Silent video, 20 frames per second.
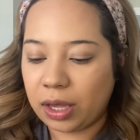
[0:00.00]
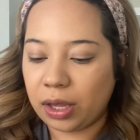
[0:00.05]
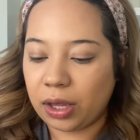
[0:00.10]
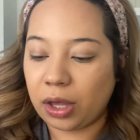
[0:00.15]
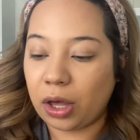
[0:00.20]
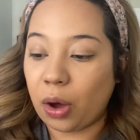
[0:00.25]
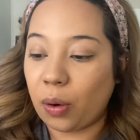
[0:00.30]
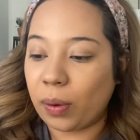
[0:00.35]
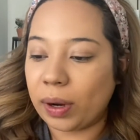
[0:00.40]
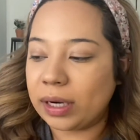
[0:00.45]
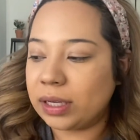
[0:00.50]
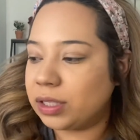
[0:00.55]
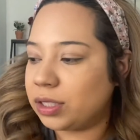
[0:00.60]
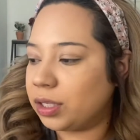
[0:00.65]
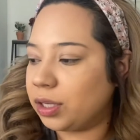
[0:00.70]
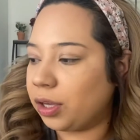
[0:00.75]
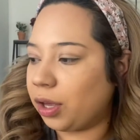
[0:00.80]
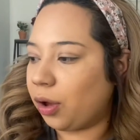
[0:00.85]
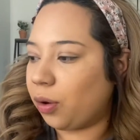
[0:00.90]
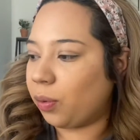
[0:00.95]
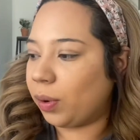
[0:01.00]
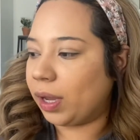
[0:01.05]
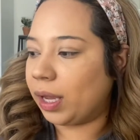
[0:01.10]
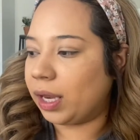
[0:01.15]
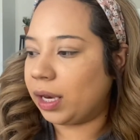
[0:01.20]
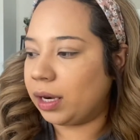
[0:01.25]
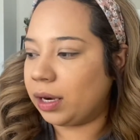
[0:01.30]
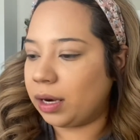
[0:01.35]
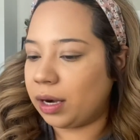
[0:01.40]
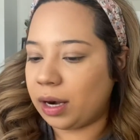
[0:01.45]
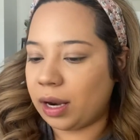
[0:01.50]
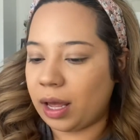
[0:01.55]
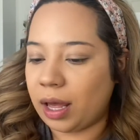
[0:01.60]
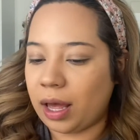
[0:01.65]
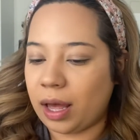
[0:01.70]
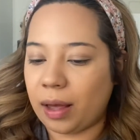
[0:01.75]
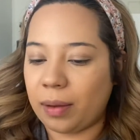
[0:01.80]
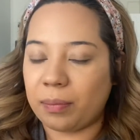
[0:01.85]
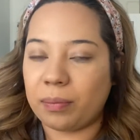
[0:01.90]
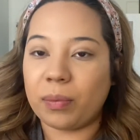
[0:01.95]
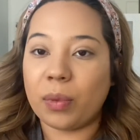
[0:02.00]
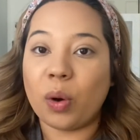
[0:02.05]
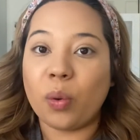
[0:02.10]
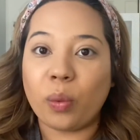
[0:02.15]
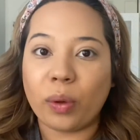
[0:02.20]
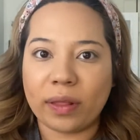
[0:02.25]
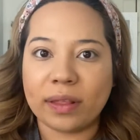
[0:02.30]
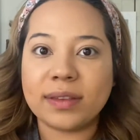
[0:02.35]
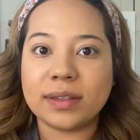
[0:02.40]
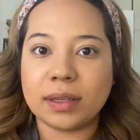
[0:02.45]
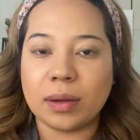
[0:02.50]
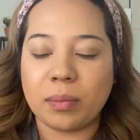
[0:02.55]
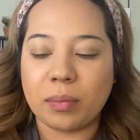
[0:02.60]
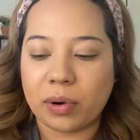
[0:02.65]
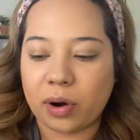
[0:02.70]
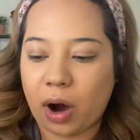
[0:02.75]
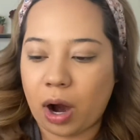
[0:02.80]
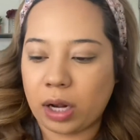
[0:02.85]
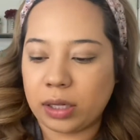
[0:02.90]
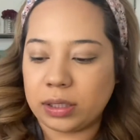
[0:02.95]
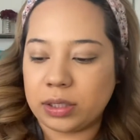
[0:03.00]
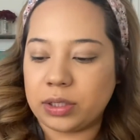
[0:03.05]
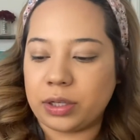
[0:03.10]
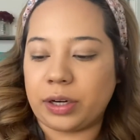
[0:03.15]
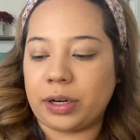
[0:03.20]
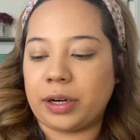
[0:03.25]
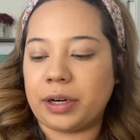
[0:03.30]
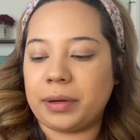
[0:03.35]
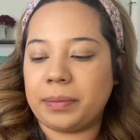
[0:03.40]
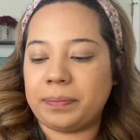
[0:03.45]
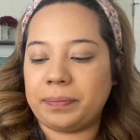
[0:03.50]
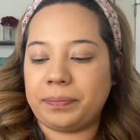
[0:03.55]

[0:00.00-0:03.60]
going to go in with some bronzer.